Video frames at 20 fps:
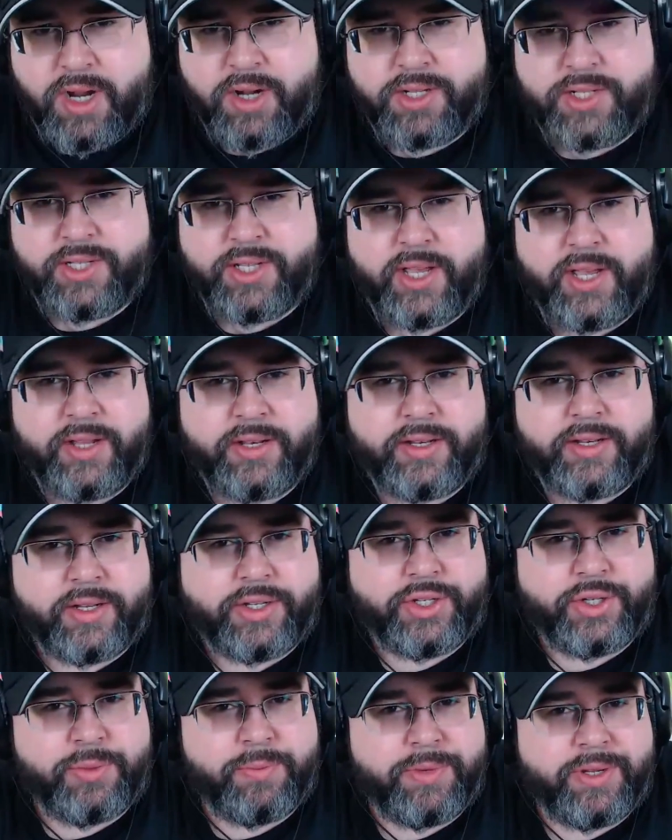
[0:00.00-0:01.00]
Side? Did
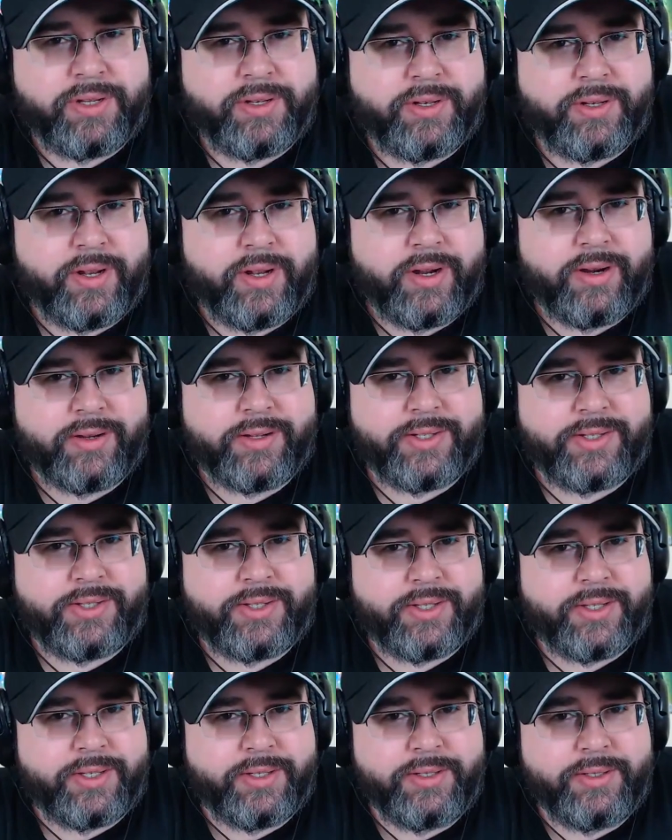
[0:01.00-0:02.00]
you mean Dark
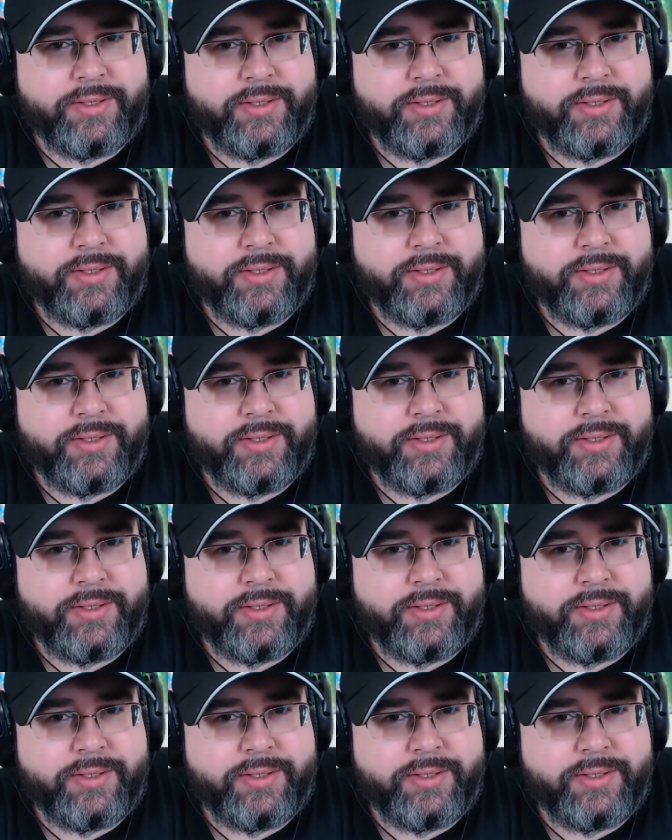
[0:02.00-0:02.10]
Seed?